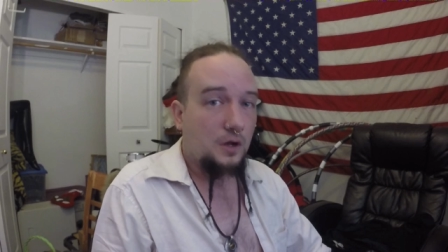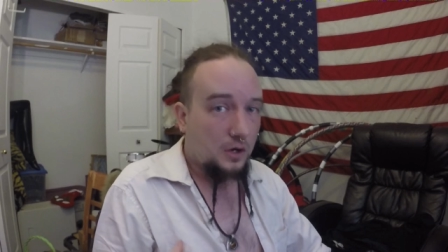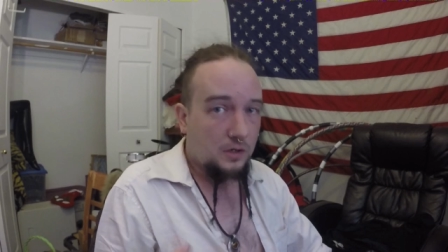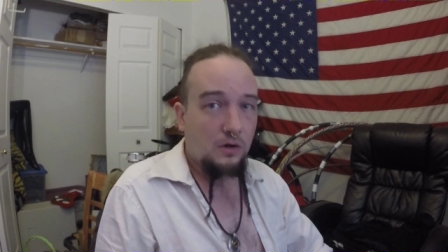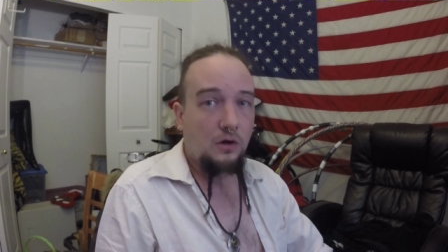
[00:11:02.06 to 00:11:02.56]
Not
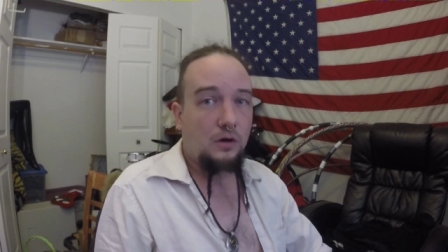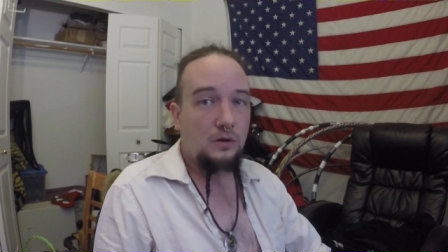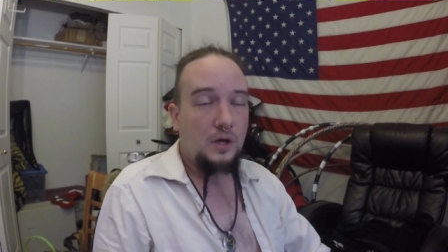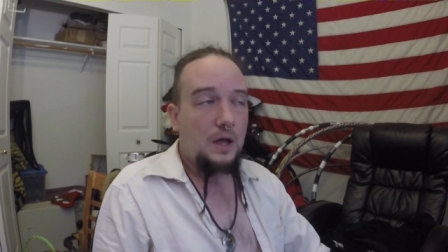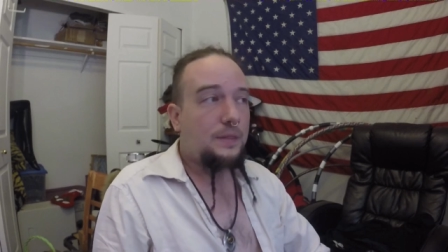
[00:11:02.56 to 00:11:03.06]
at all.
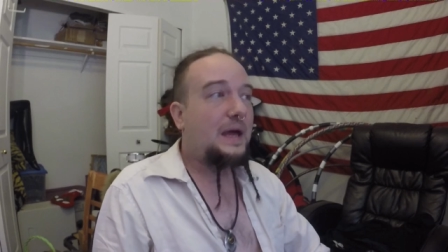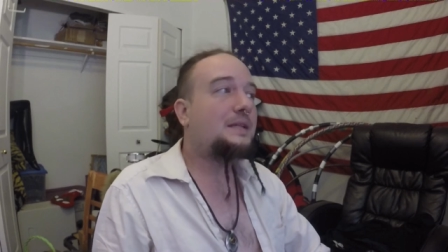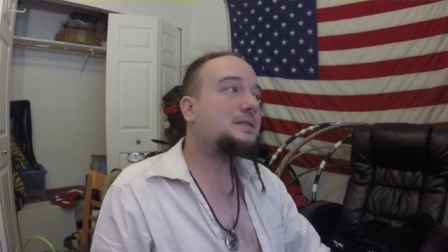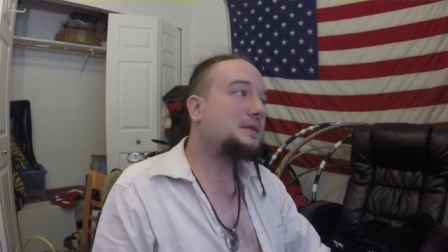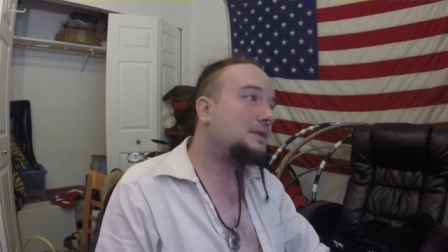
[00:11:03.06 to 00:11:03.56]

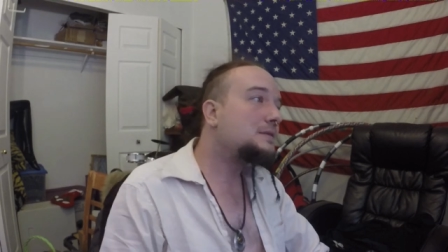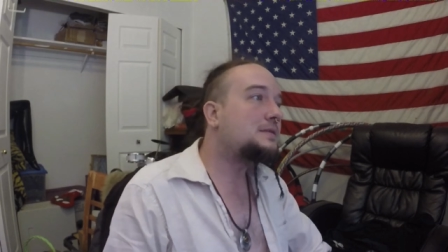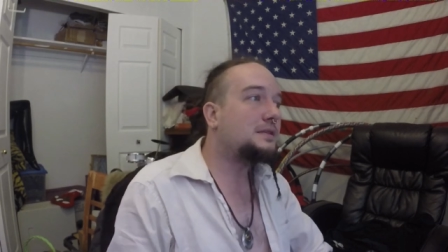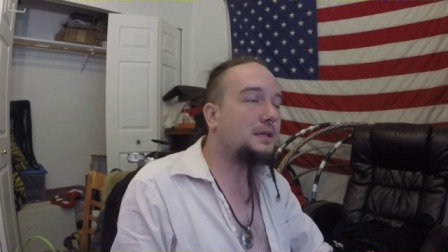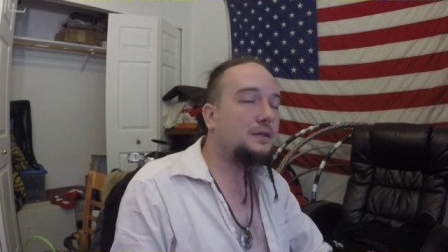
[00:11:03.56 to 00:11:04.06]
That's
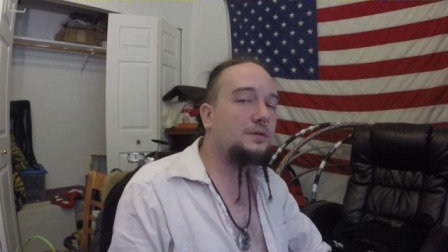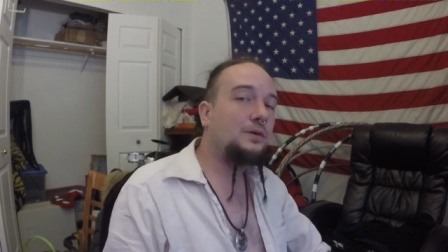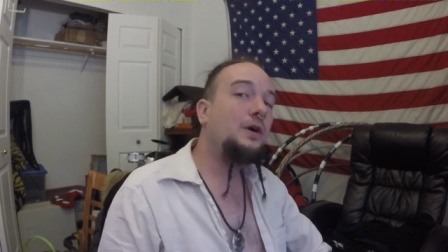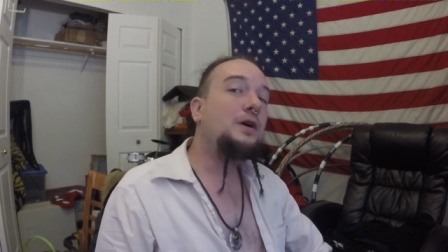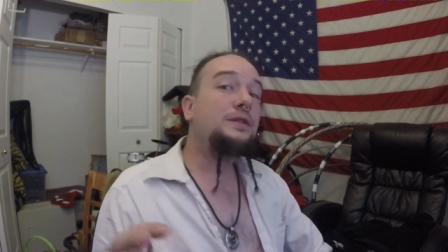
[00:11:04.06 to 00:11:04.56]
incidental.